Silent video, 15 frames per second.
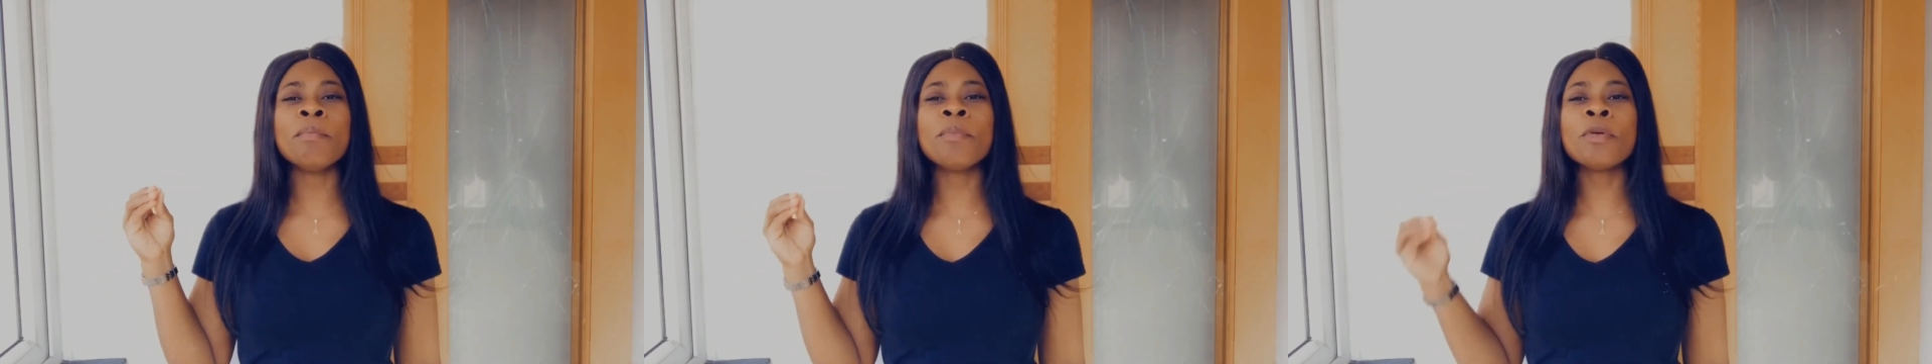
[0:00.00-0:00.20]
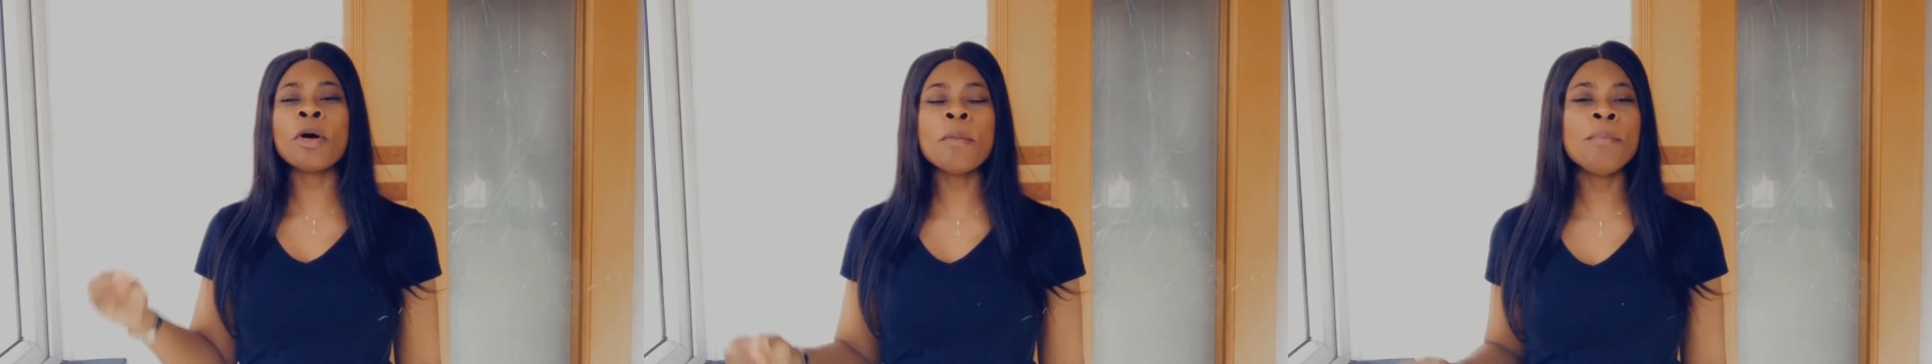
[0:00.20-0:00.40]

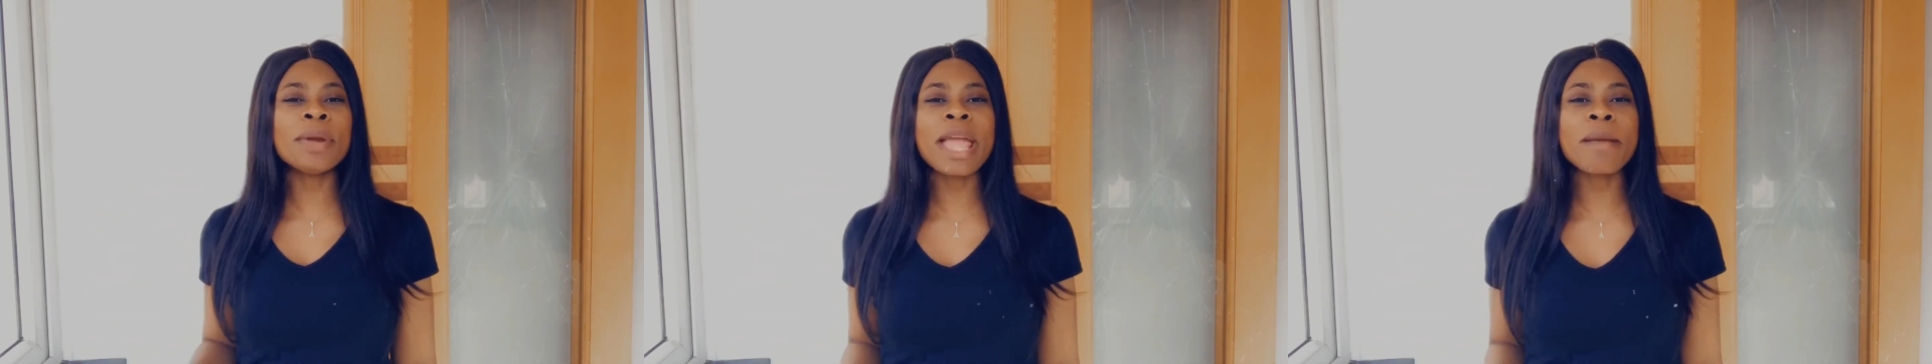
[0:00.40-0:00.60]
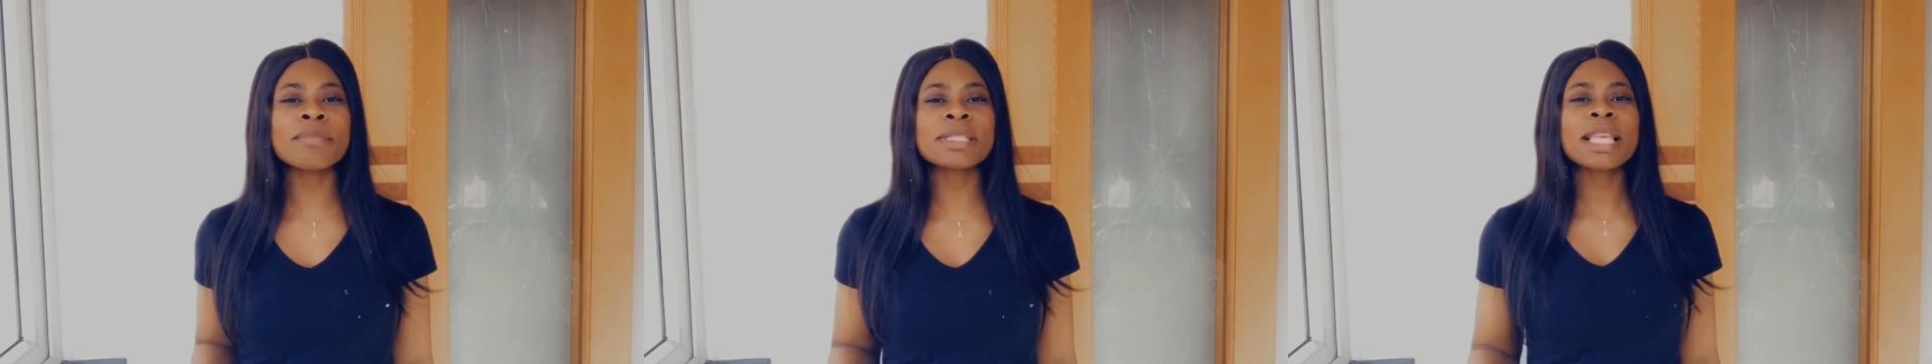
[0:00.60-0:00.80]

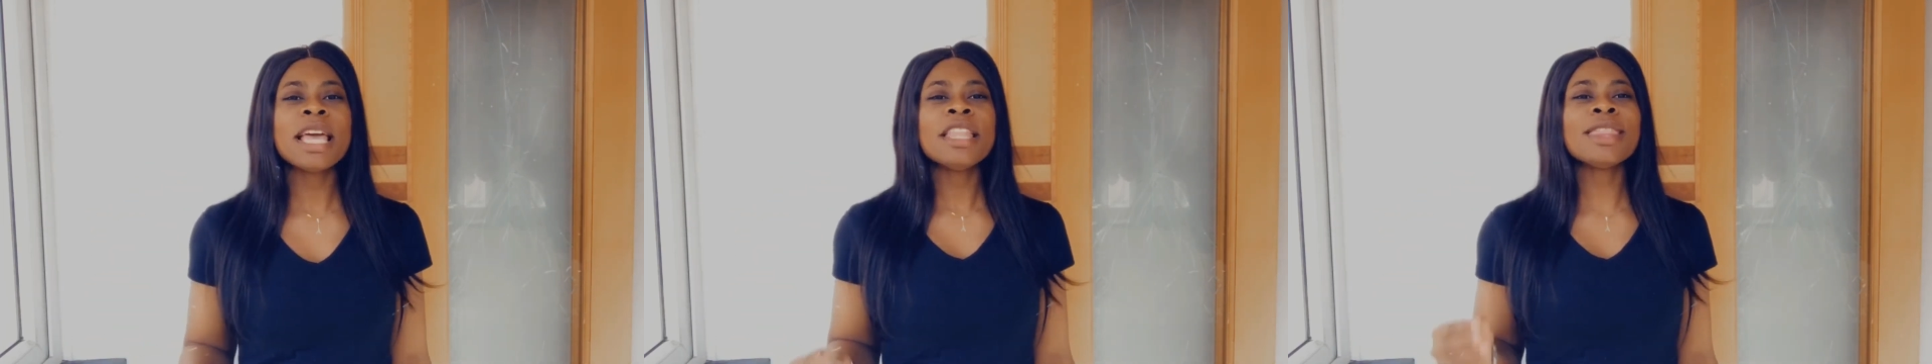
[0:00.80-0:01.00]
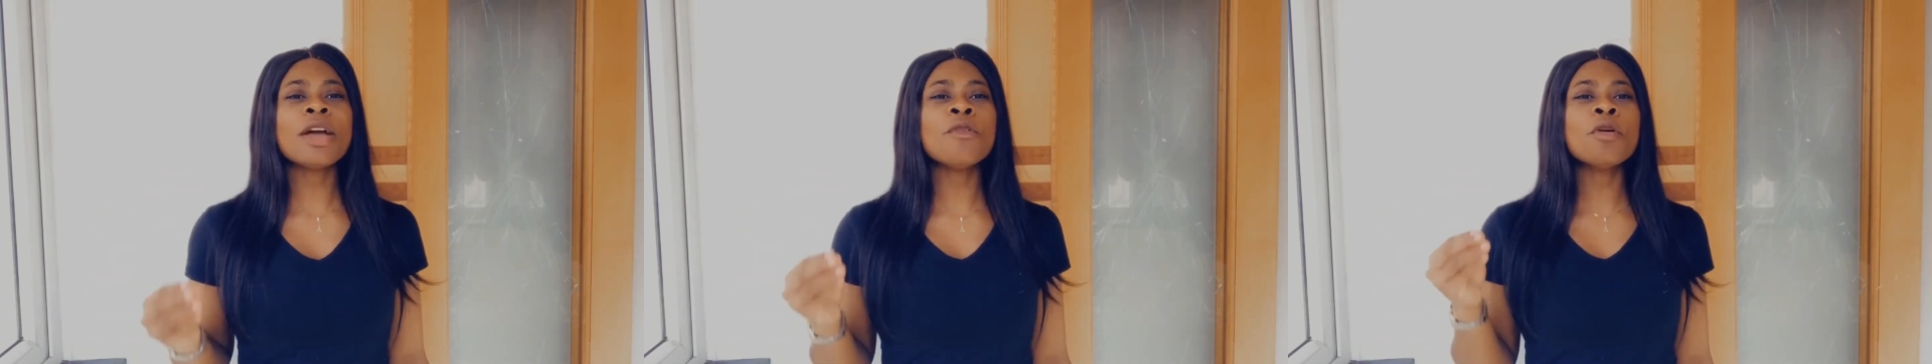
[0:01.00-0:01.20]
problems
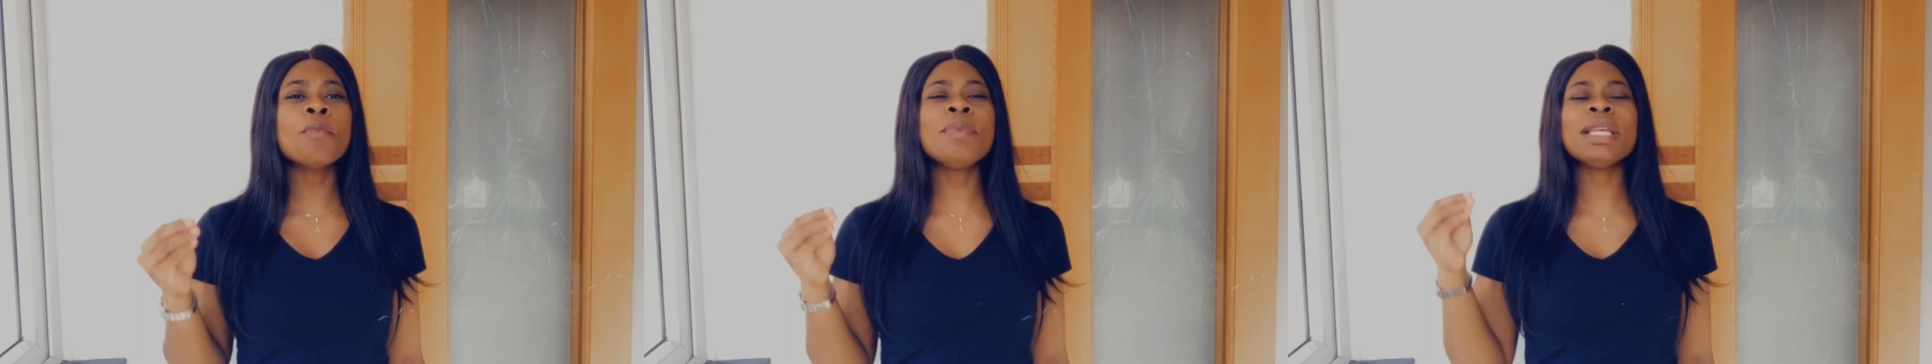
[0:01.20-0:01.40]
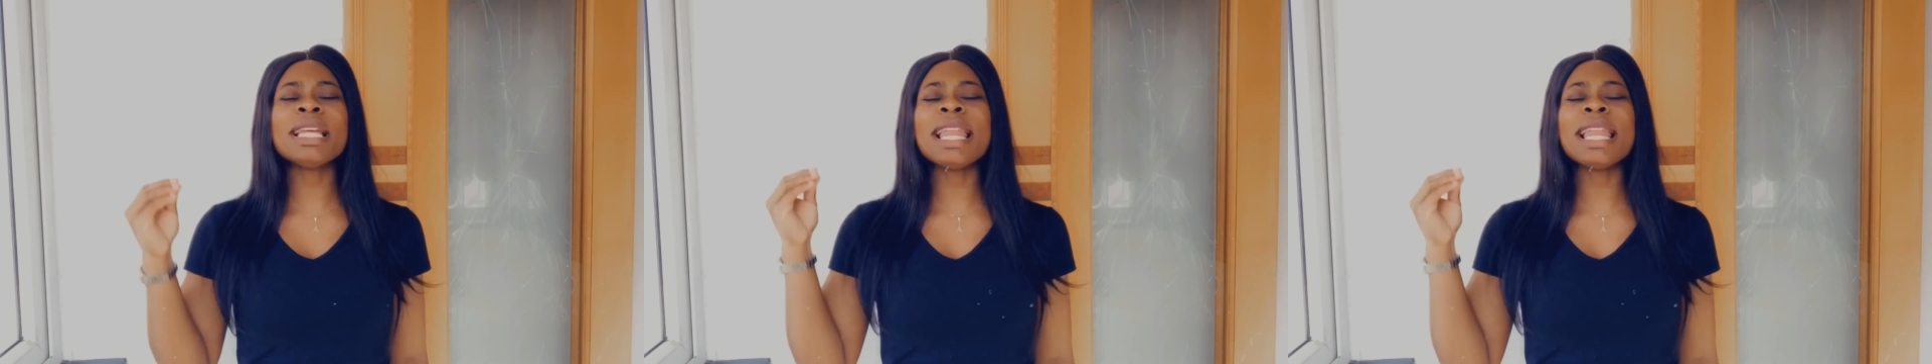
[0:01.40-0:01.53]
there will be